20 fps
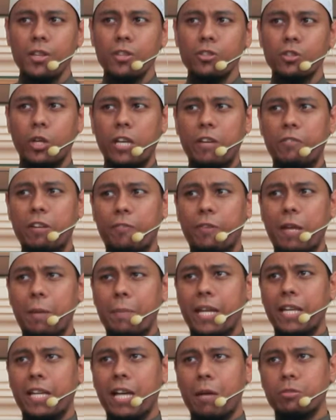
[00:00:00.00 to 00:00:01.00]
So if the
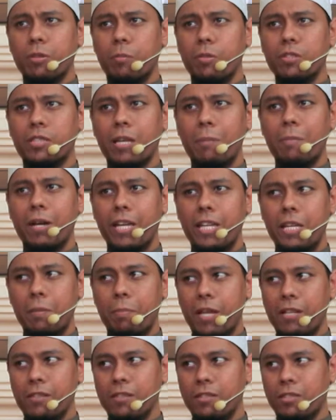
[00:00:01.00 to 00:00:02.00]
phlegm any comes from the stomach, it
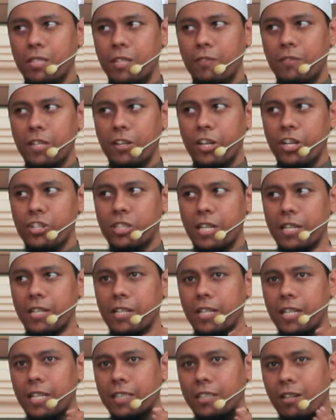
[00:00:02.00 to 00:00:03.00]
depends. If you reach
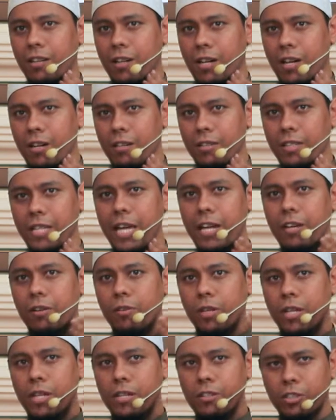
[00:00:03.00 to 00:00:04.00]
any letter kha,
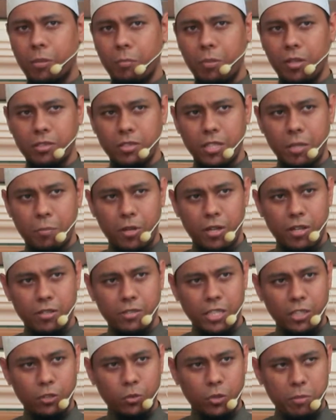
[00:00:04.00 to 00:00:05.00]
then it is compulsory upon
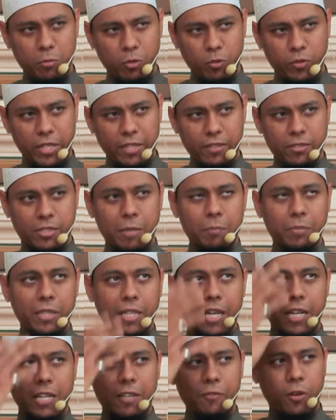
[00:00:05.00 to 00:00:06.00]
us any to remove it. The same
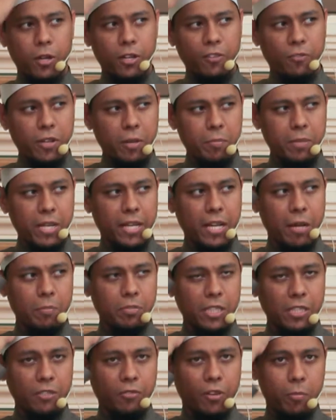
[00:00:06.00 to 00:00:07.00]
thing any for the phlegm that
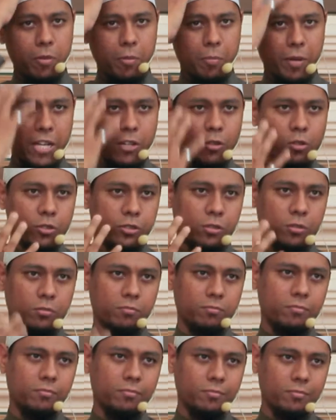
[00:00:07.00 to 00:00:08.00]
comes any from the brain also.
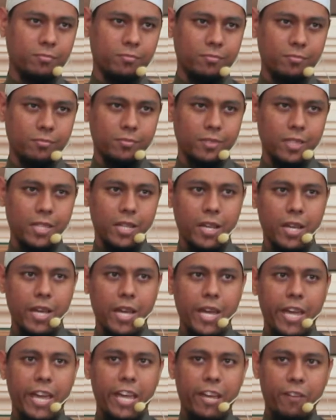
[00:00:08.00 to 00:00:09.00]

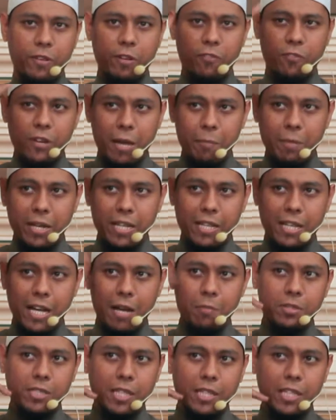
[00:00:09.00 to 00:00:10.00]
If the phlegm
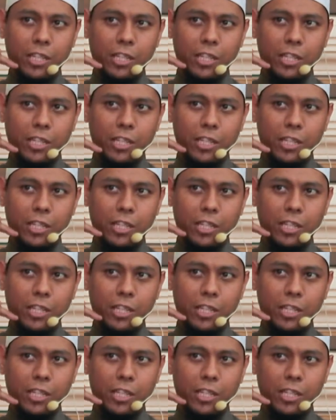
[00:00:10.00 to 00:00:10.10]
comes and